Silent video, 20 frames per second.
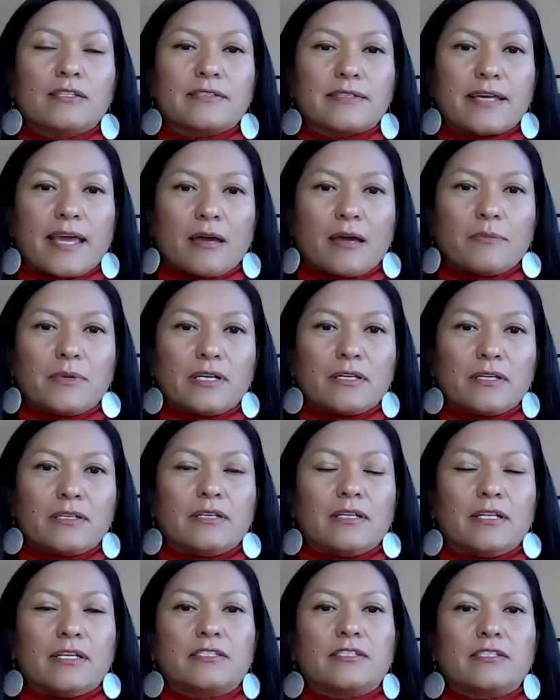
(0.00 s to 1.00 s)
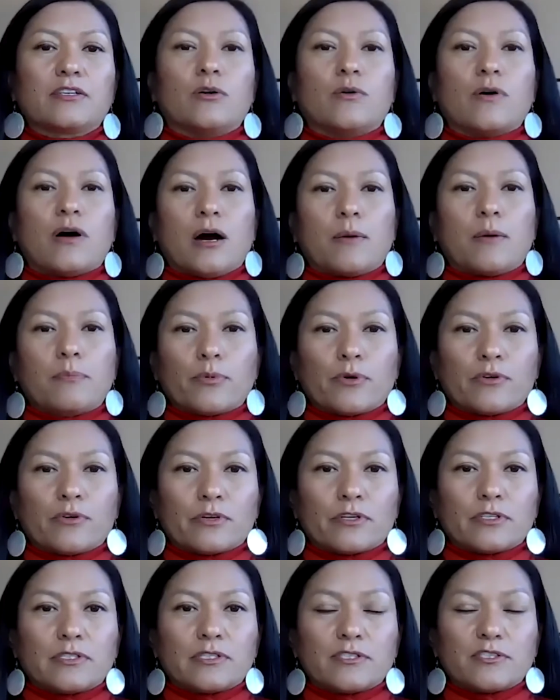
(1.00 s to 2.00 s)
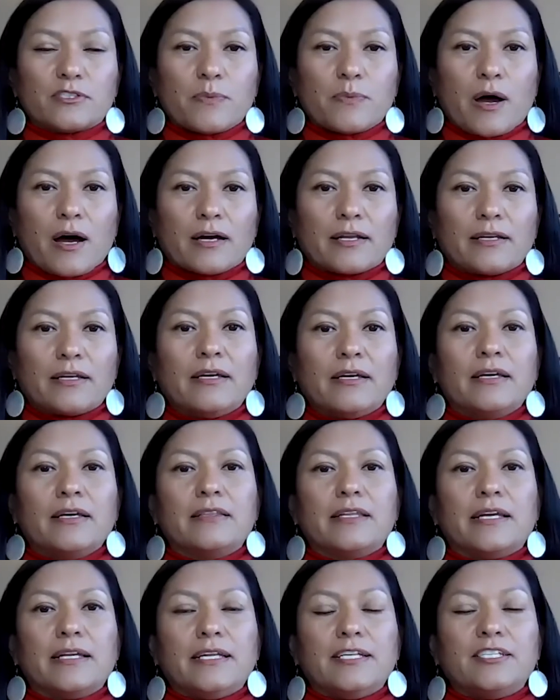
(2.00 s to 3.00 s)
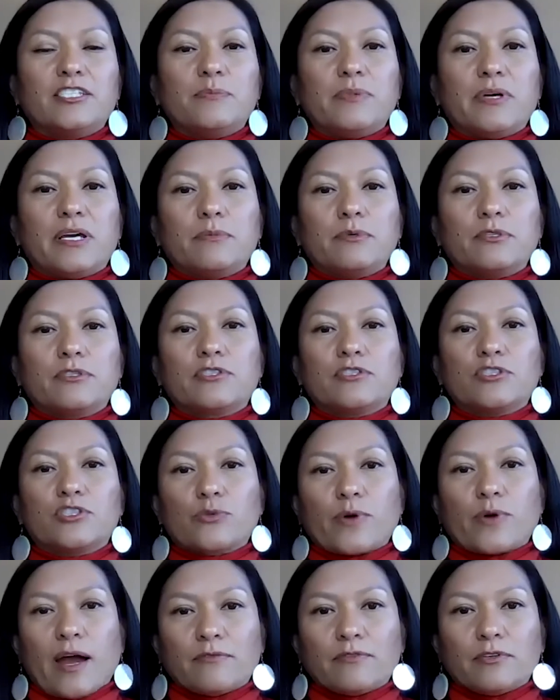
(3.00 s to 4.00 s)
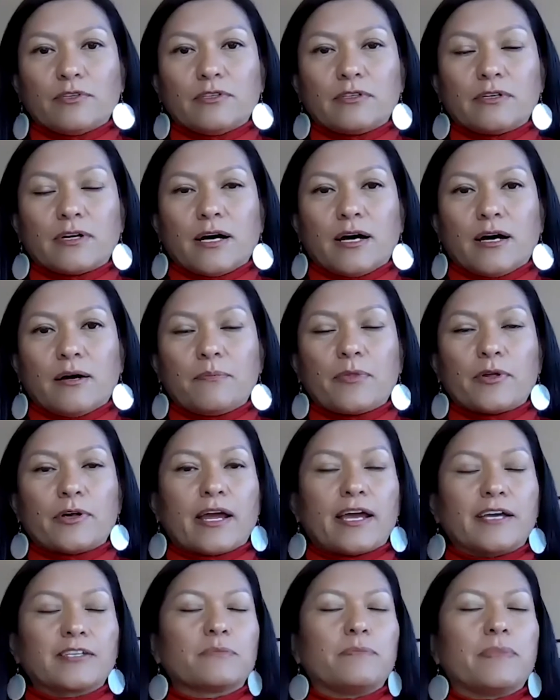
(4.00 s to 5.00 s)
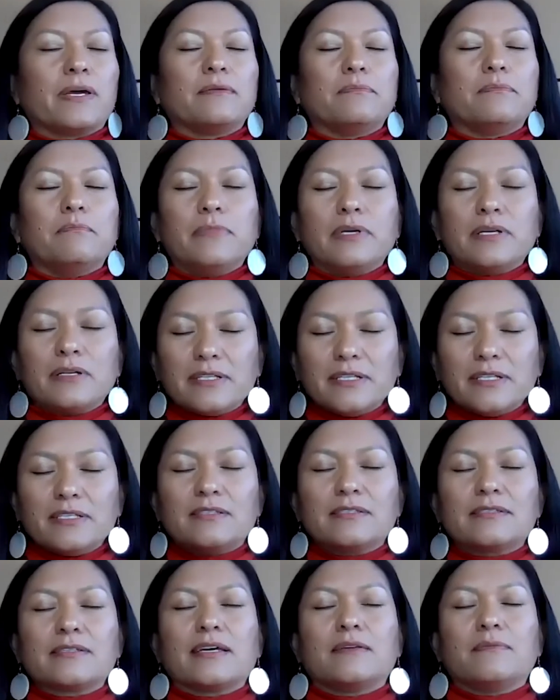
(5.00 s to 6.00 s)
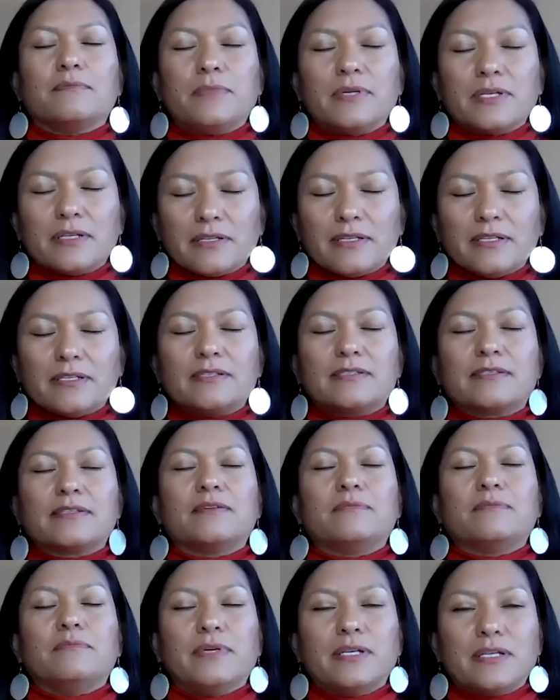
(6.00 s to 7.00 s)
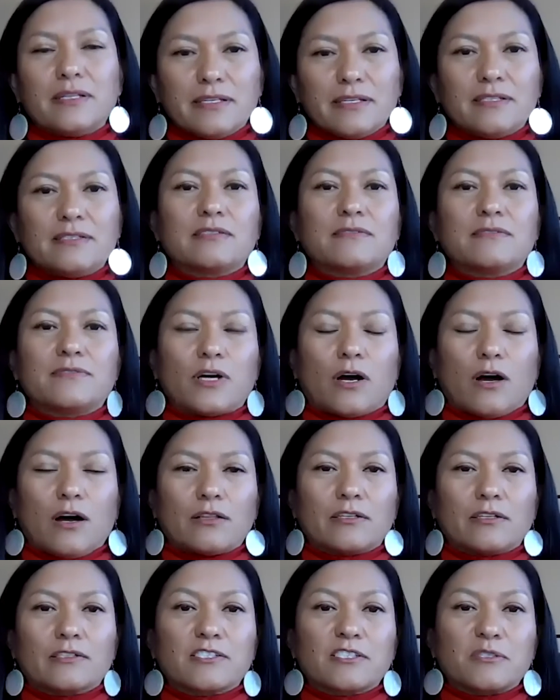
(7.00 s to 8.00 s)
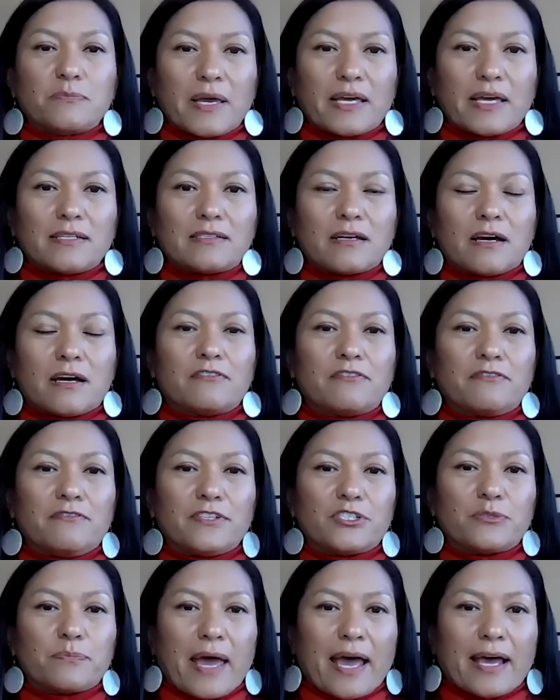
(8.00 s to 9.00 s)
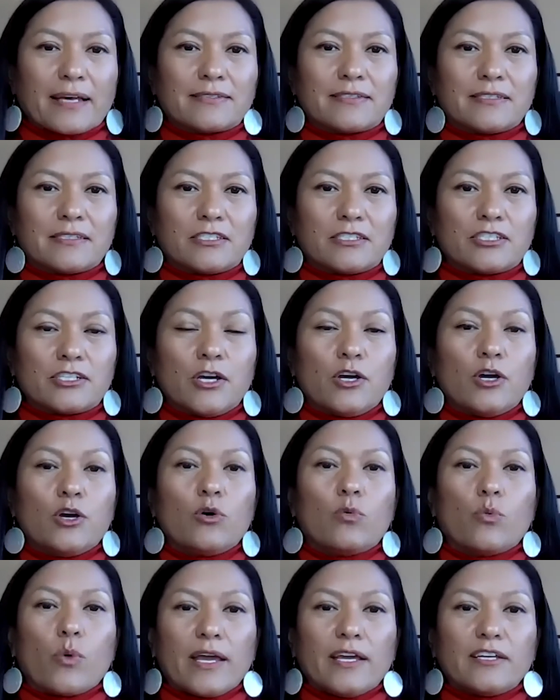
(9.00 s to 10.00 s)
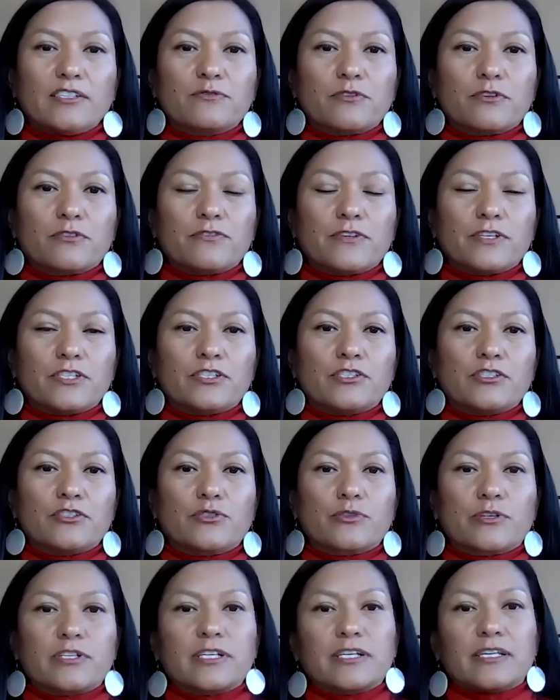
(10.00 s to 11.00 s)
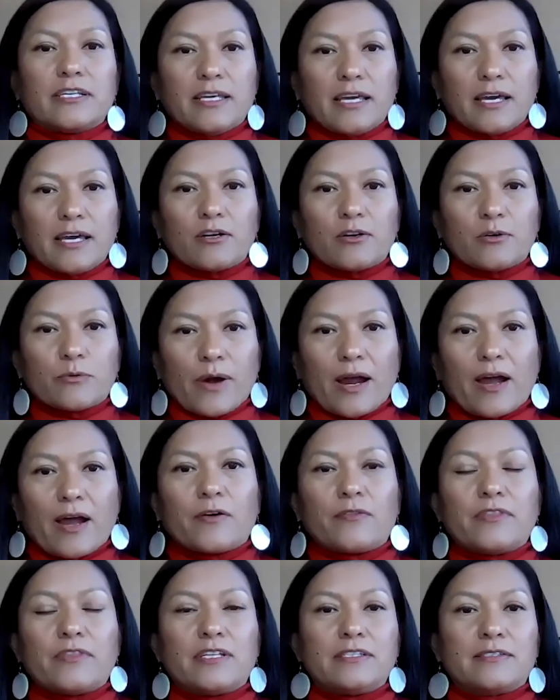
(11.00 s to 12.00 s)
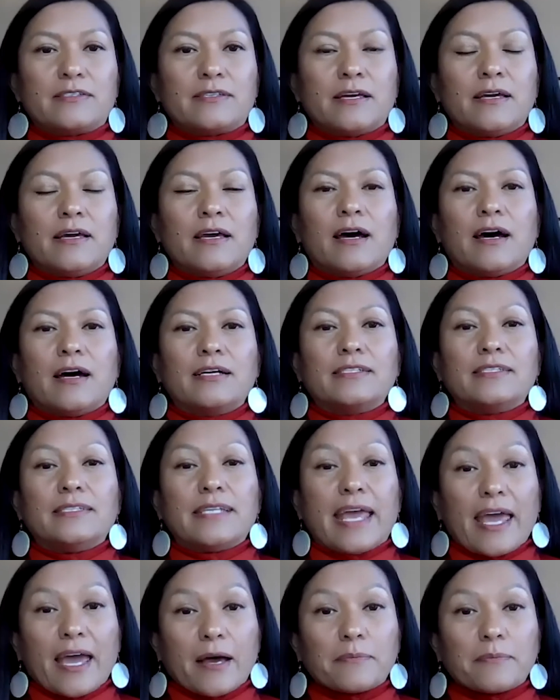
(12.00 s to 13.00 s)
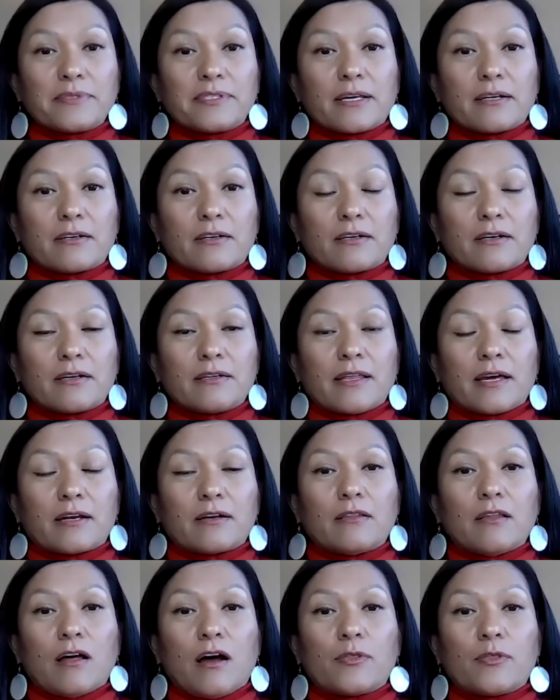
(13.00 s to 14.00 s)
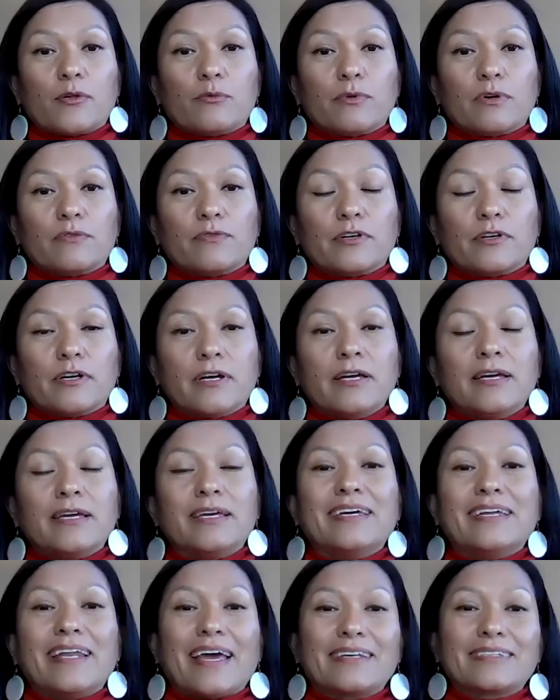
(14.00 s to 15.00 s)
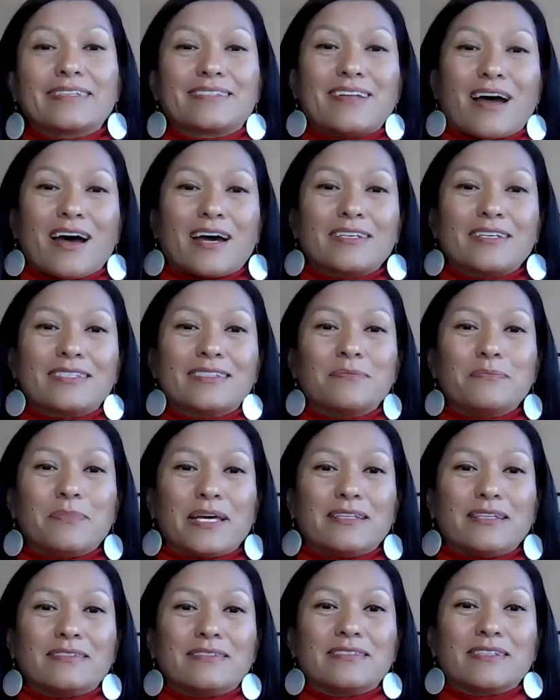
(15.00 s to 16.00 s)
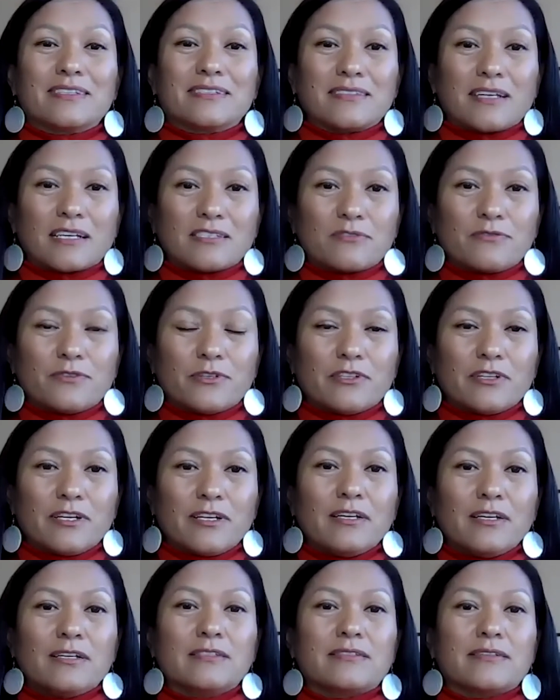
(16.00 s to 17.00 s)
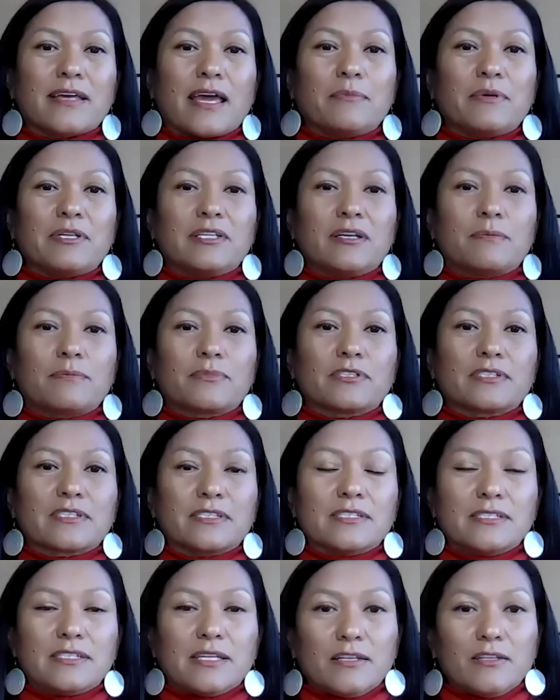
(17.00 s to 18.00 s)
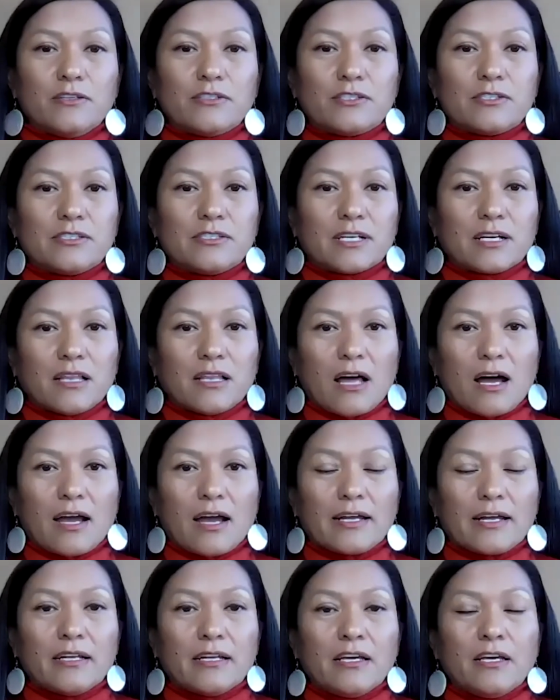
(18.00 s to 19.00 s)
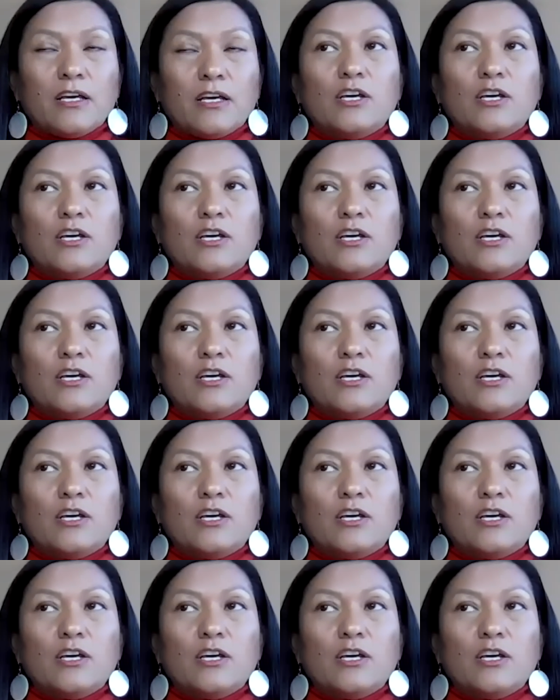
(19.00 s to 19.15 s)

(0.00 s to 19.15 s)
Salmon need to go upriver to spawn. They need to be able to travel. Um, there has been millions and millions and millions of dollars spent on fish passage, ways for fish to sort of get around these uh, dams that are, that are along the river. It has not been successful. Salmon numbers continue to decline.